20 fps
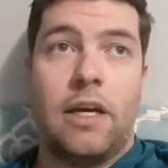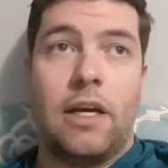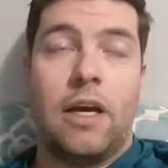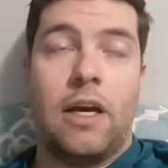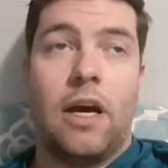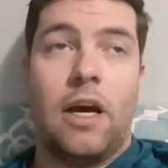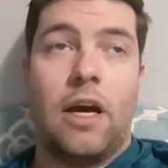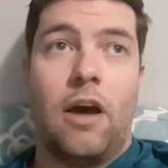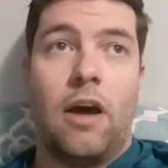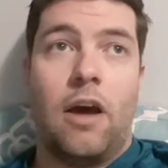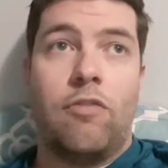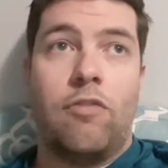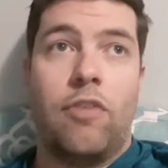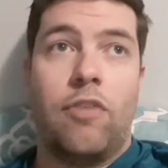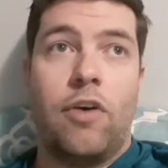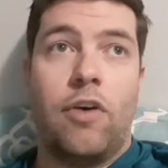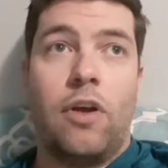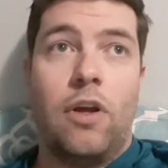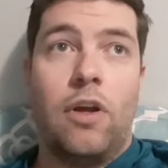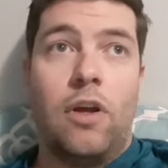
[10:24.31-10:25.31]
of
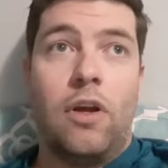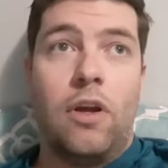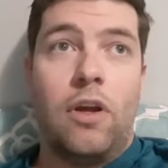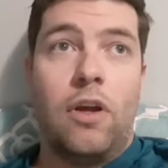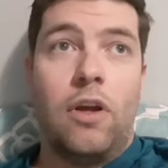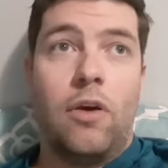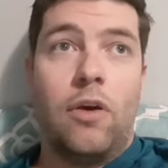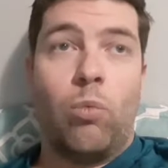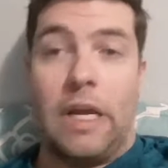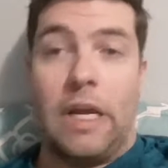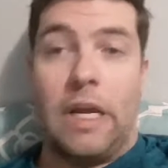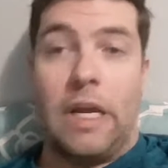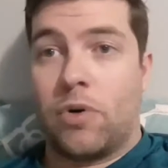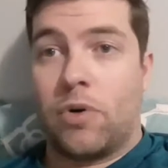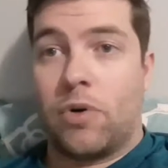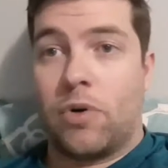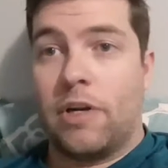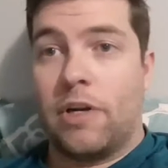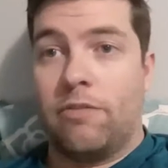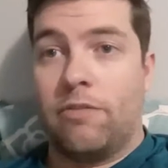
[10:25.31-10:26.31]
white
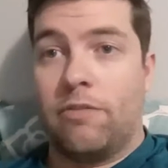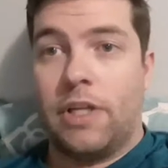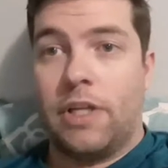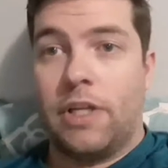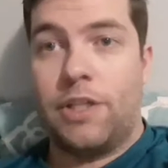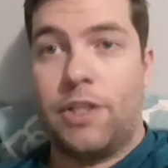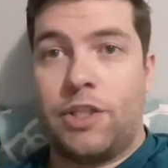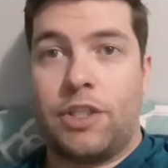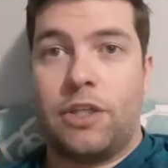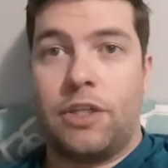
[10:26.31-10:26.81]
privilege,"